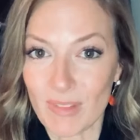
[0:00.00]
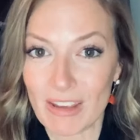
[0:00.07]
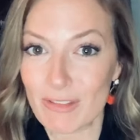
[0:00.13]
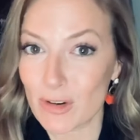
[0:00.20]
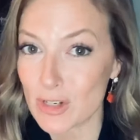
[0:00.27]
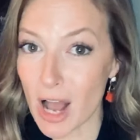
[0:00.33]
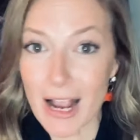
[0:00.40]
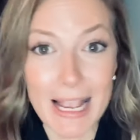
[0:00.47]

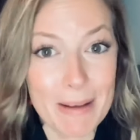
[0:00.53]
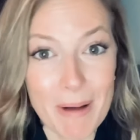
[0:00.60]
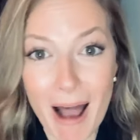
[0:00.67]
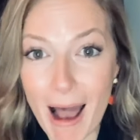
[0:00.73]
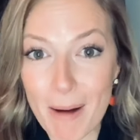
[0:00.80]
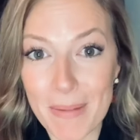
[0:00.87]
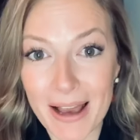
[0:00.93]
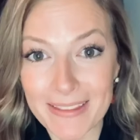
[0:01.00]
they're talking about
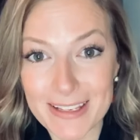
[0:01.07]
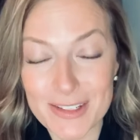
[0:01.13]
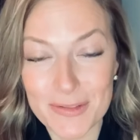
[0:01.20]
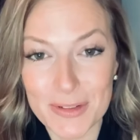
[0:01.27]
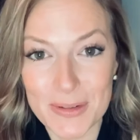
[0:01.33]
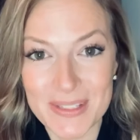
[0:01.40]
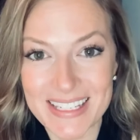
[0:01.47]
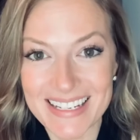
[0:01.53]
how bad this
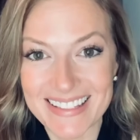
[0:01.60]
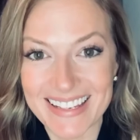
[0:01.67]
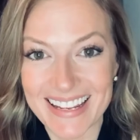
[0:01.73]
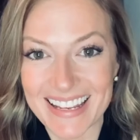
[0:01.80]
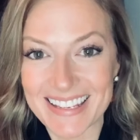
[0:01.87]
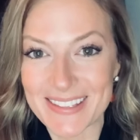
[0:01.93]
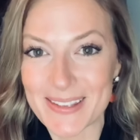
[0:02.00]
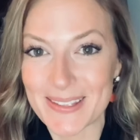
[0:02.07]
flu season
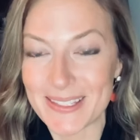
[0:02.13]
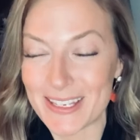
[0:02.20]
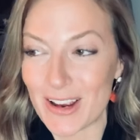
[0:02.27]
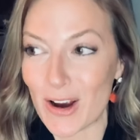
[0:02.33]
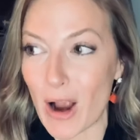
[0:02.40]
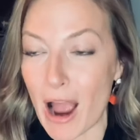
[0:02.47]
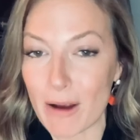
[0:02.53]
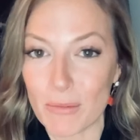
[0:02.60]
is this
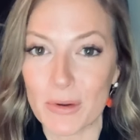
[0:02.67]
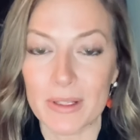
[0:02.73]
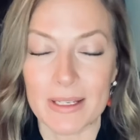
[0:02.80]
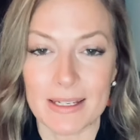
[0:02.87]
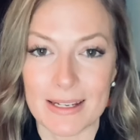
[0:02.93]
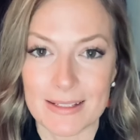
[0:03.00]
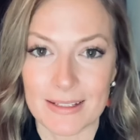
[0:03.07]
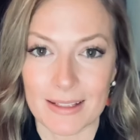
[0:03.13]
year. I really
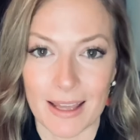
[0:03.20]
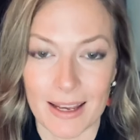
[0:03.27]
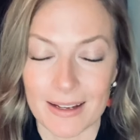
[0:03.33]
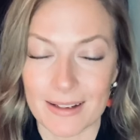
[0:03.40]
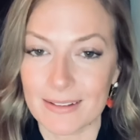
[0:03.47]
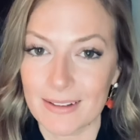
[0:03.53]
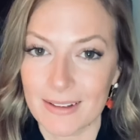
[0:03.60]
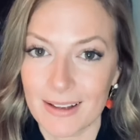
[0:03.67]
need to like
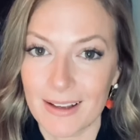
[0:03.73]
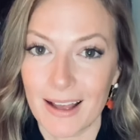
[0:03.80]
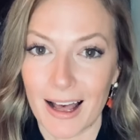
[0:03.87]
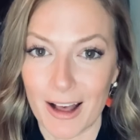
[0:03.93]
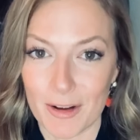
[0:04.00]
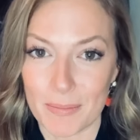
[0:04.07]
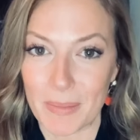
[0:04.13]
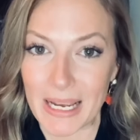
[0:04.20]

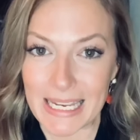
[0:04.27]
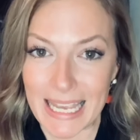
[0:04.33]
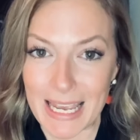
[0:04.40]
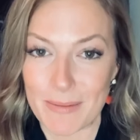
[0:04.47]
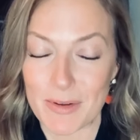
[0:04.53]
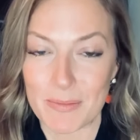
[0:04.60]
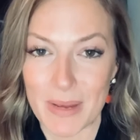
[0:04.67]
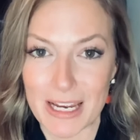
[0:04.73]
up my
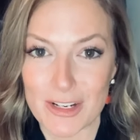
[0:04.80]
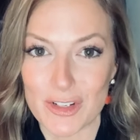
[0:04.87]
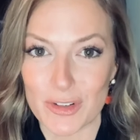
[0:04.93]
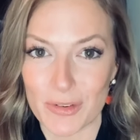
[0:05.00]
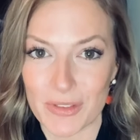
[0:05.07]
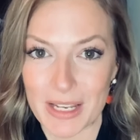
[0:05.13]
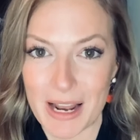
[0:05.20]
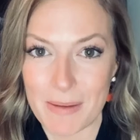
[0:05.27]
game and make
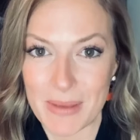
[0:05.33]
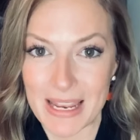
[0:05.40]
sure that I'm